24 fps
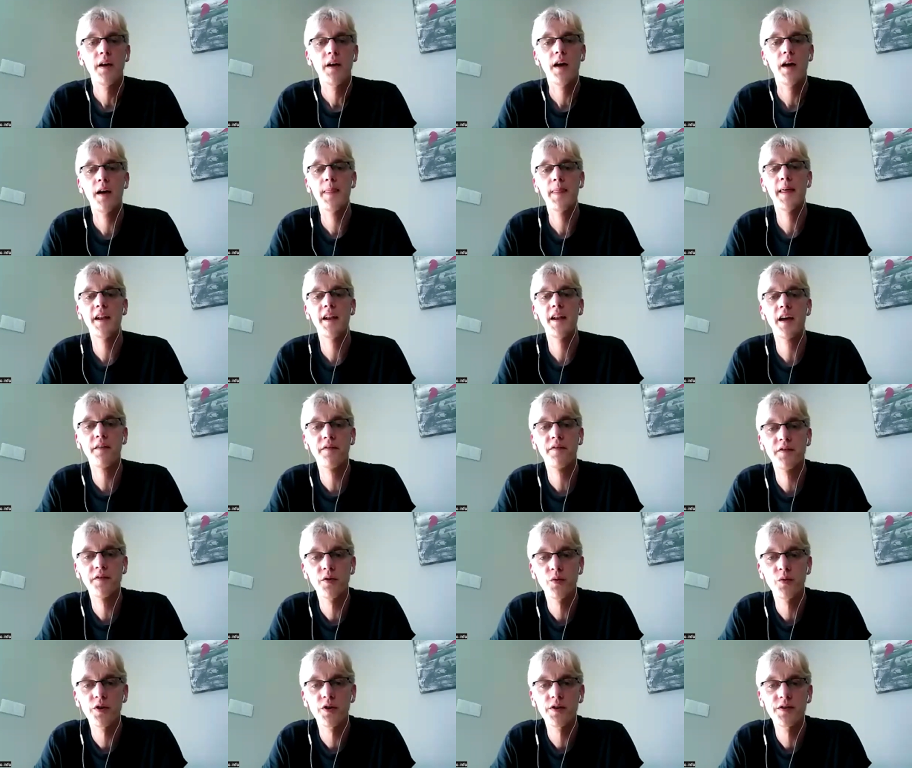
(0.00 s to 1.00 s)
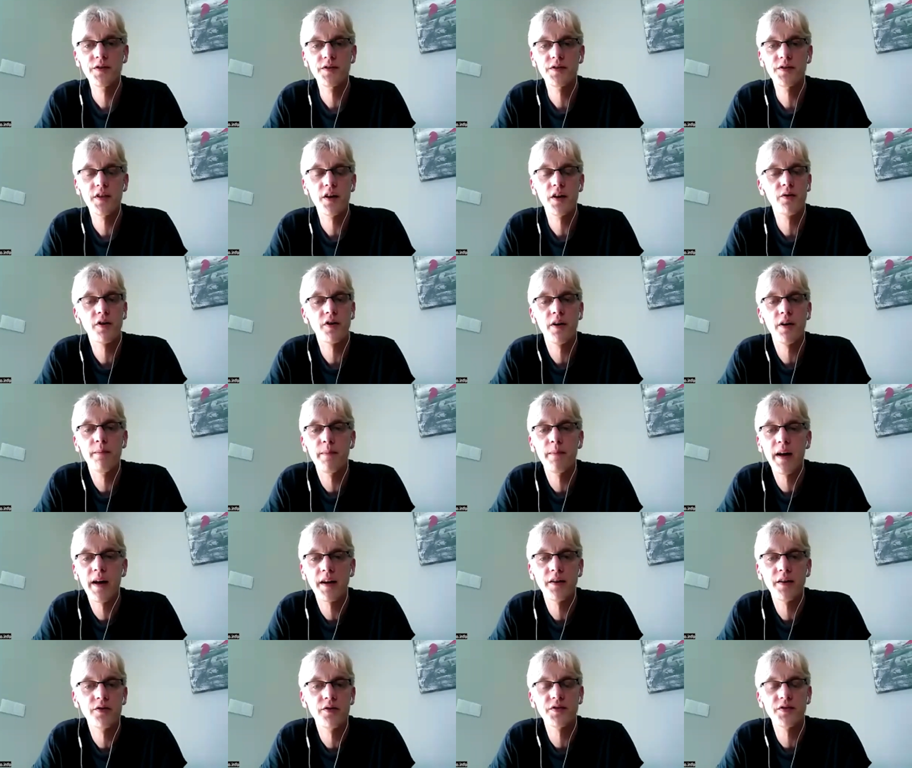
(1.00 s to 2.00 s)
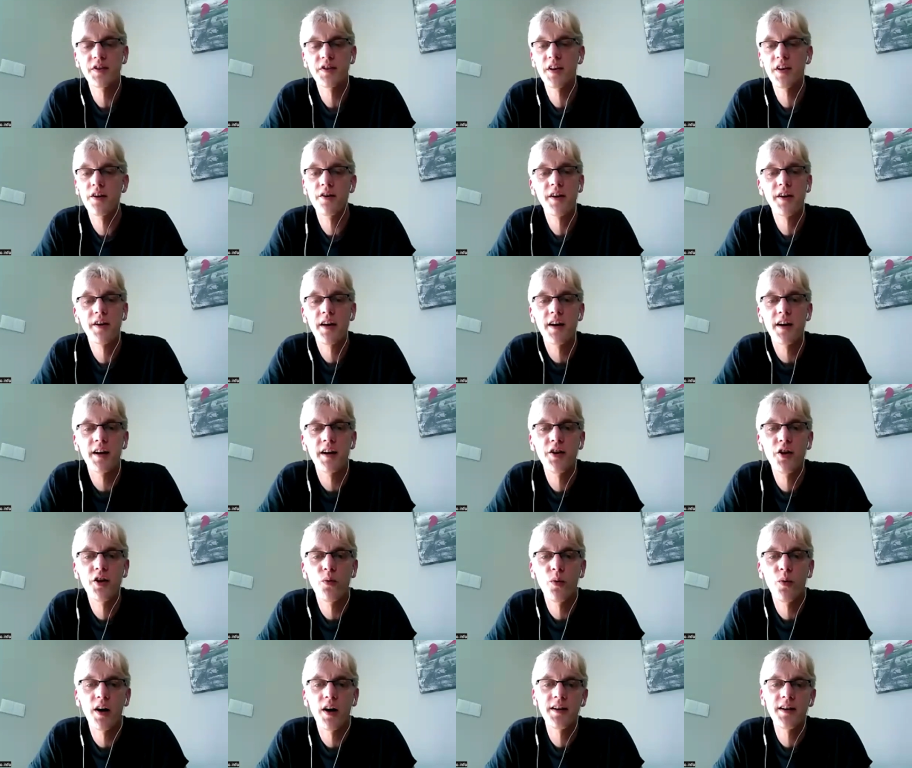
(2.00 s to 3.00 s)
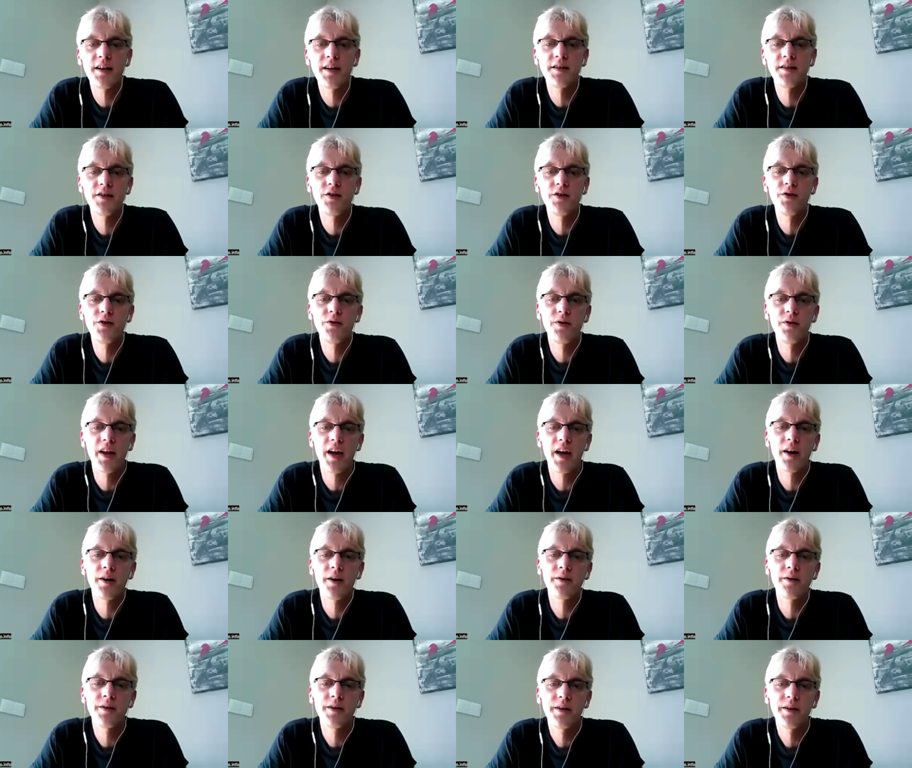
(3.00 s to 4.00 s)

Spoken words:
And then afterwards they'll come back and they'll say, okay, I know what I need to do now.